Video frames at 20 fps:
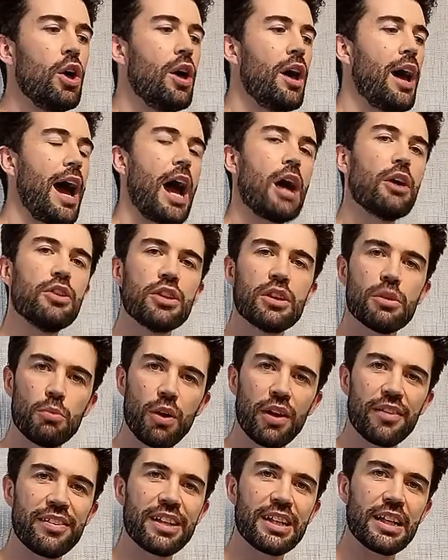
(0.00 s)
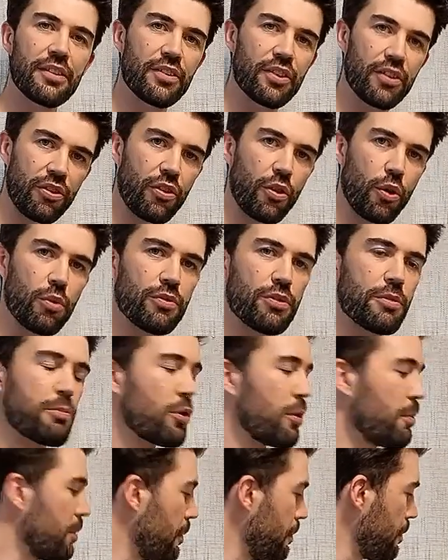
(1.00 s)
how you can work together to solve the
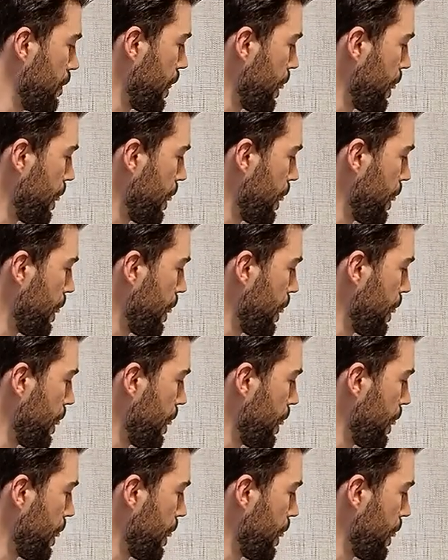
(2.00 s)
problem.